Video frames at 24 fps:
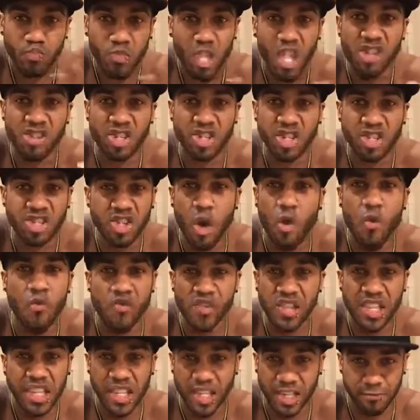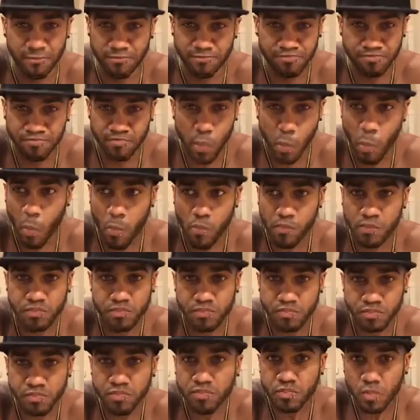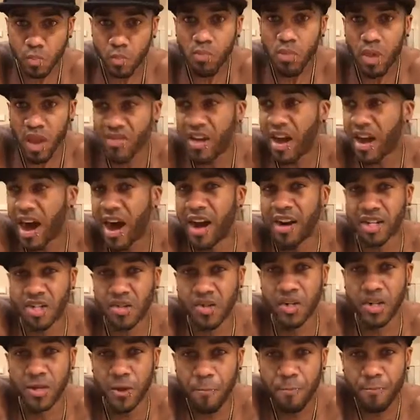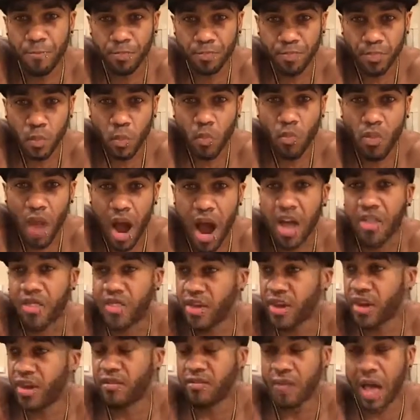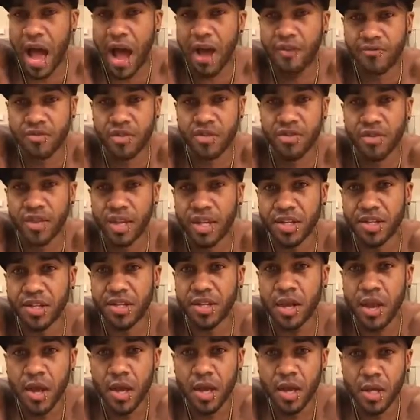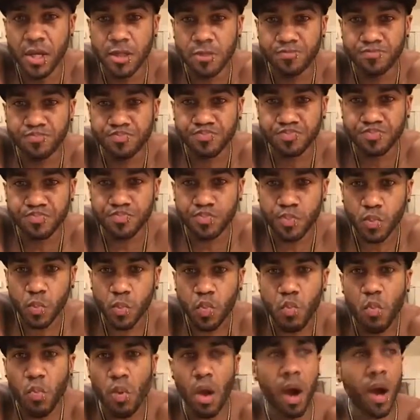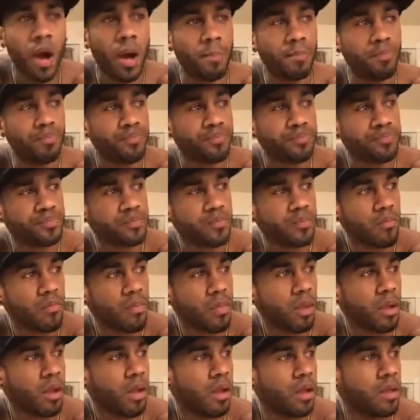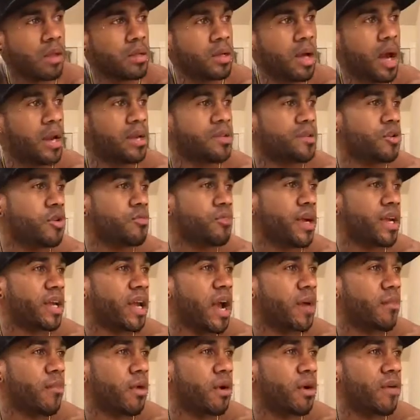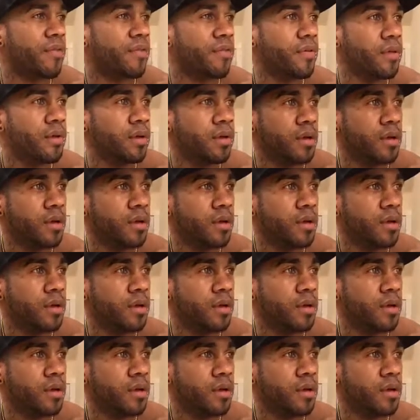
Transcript: It is so vegan that honestly, I think after this, I didn't turn my camera off.